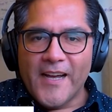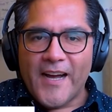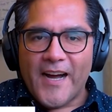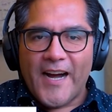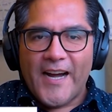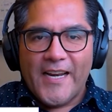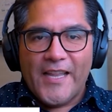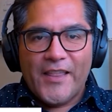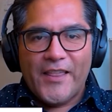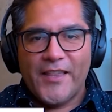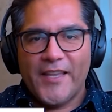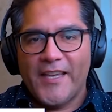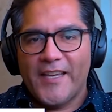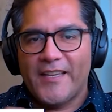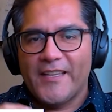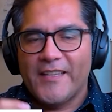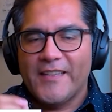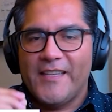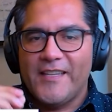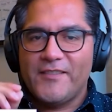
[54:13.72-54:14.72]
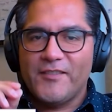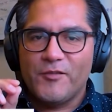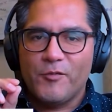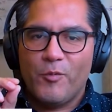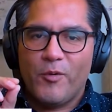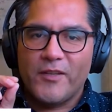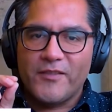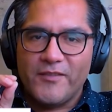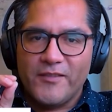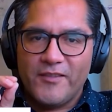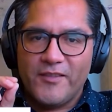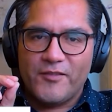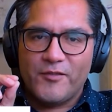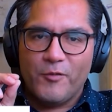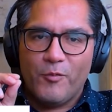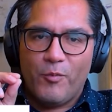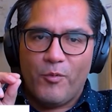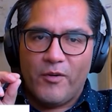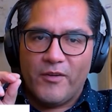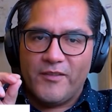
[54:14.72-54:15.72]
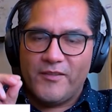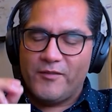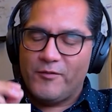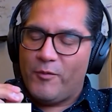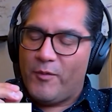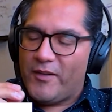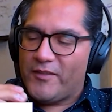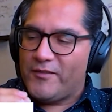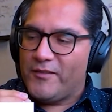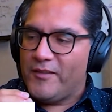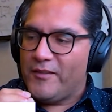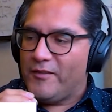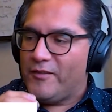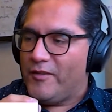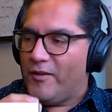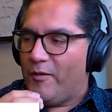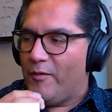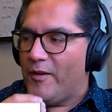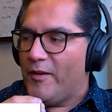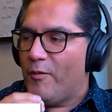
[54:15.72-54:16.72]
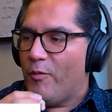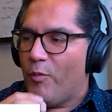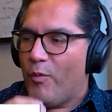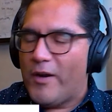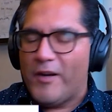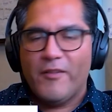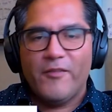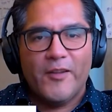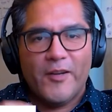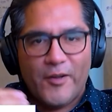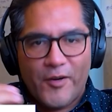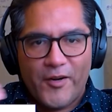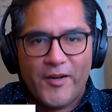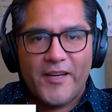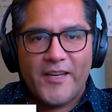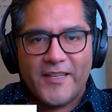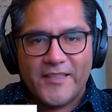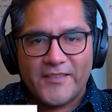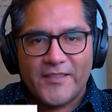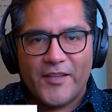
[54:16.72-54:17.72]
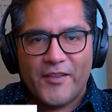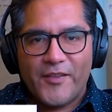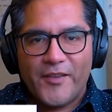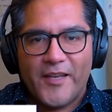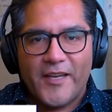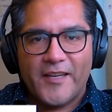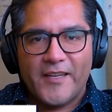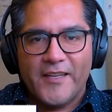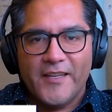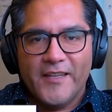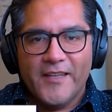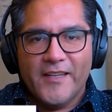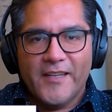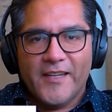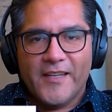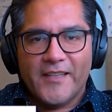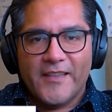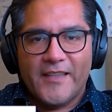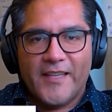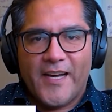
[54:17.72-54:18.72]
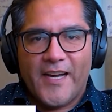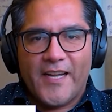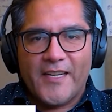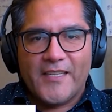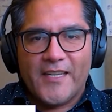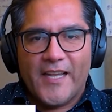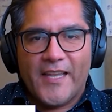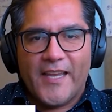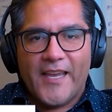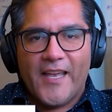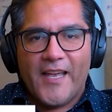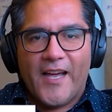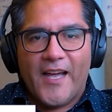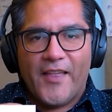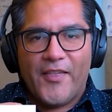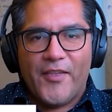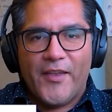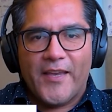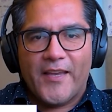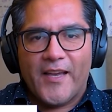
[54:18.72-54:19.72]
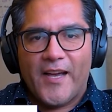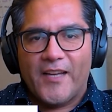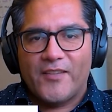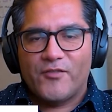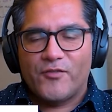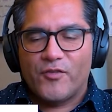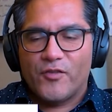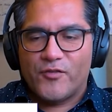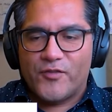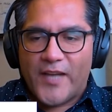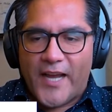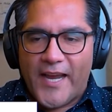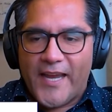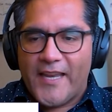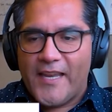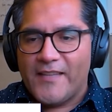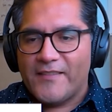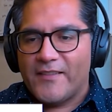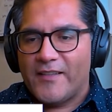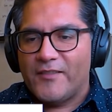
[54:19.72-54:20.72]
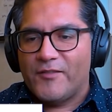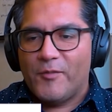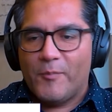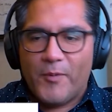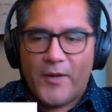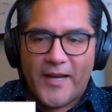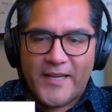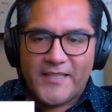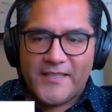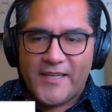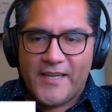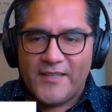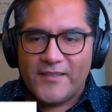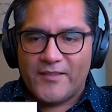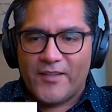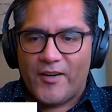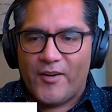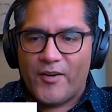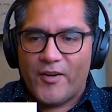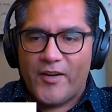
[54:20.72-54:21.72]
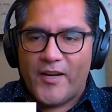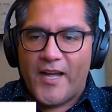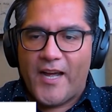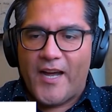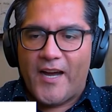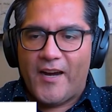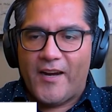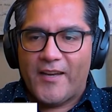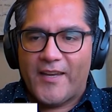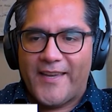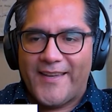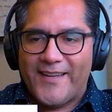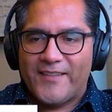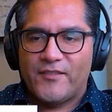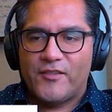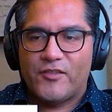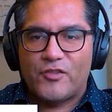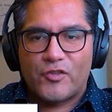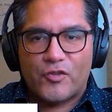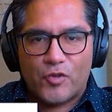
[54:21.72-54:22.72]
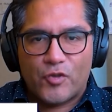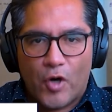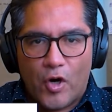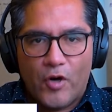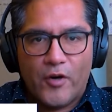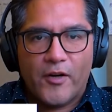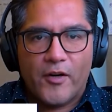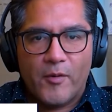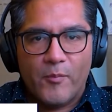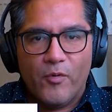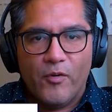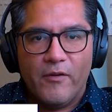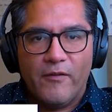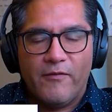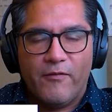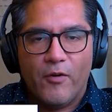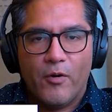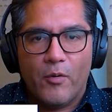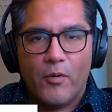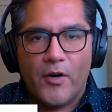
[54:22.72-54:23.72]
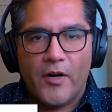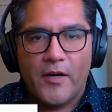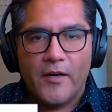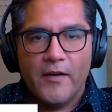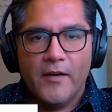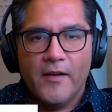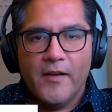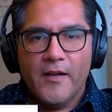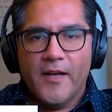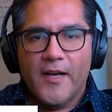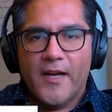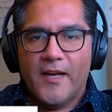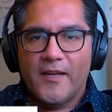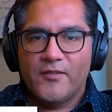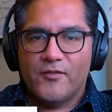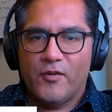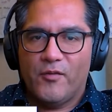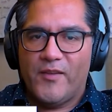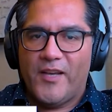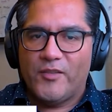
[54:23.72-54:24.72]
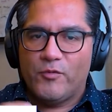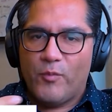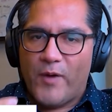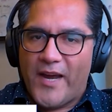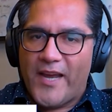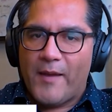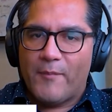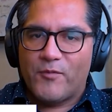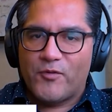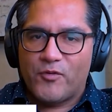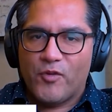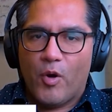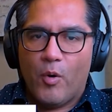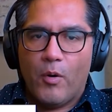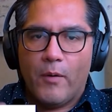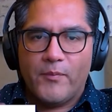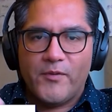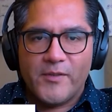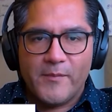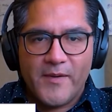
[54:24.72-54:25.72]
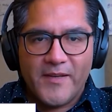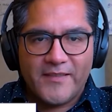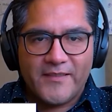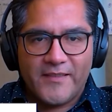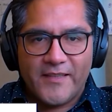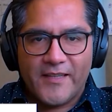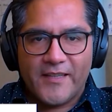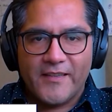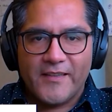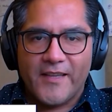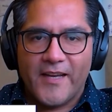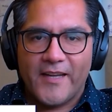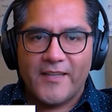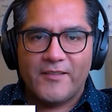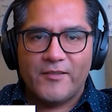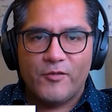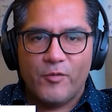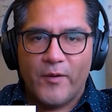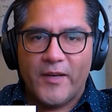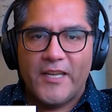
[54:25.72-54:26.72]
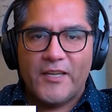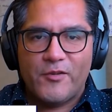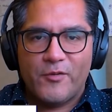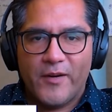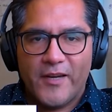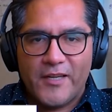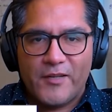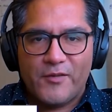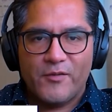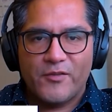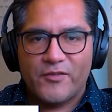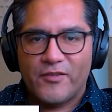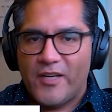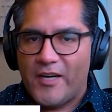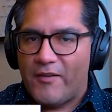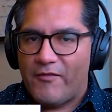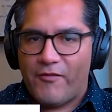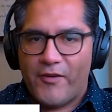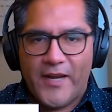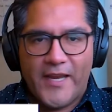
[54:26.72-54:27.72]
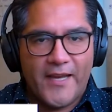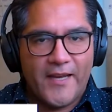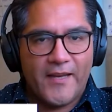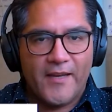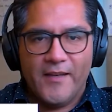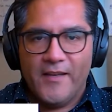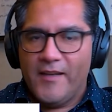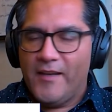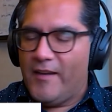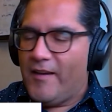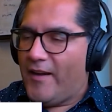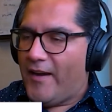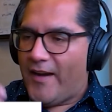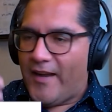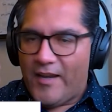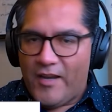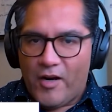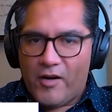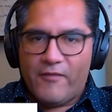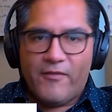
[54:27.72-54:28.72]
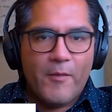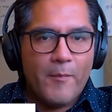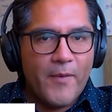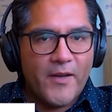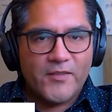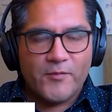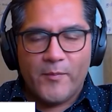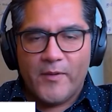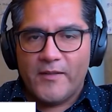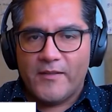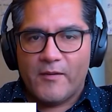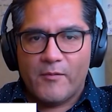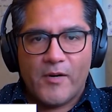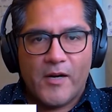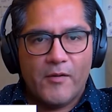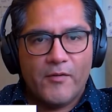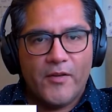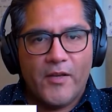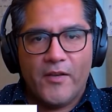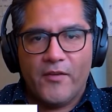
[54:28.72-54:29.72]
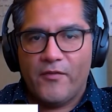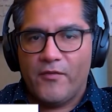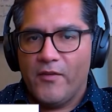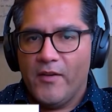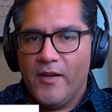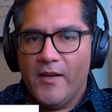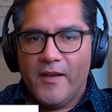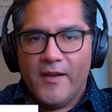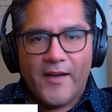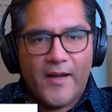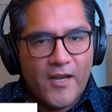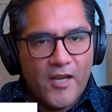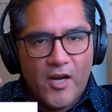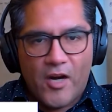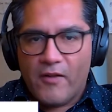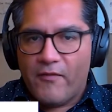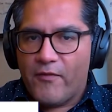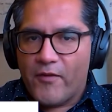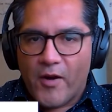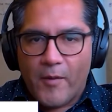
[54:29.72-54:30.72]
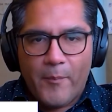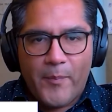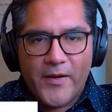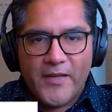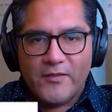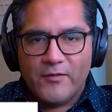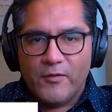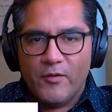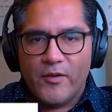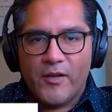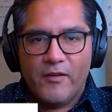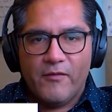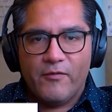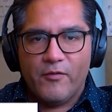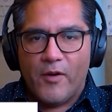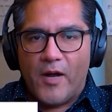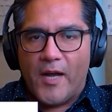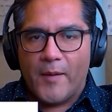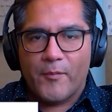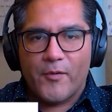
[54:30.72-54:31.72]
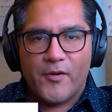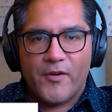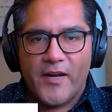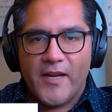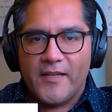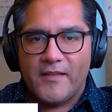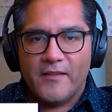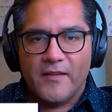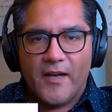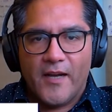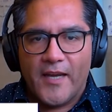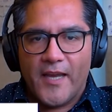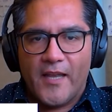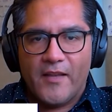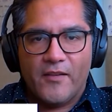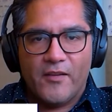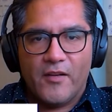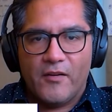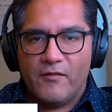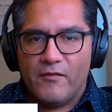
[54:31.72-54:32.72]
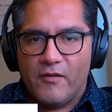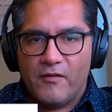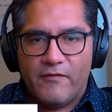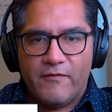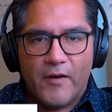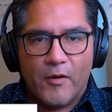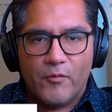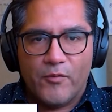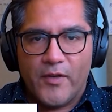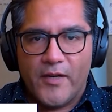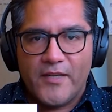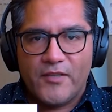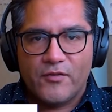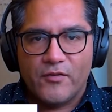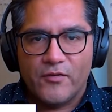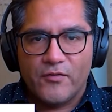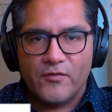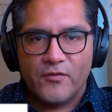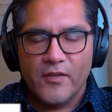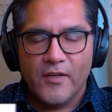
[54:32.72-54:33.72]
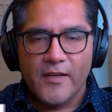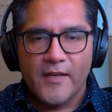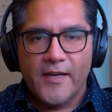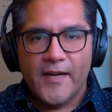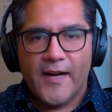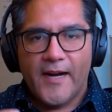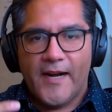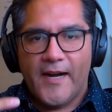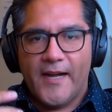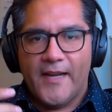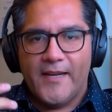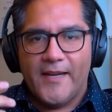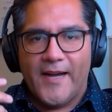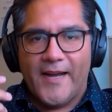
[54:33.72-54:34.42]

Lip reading: And I think this was only one of the learnings, I think, that again, I think as societies and supply chains are gonna get us stronger moving forward. So that's why I'm so optimistic that 2022 is gonna bring a lot of investment around this, a lot of companies looking to upgrade again their foundations and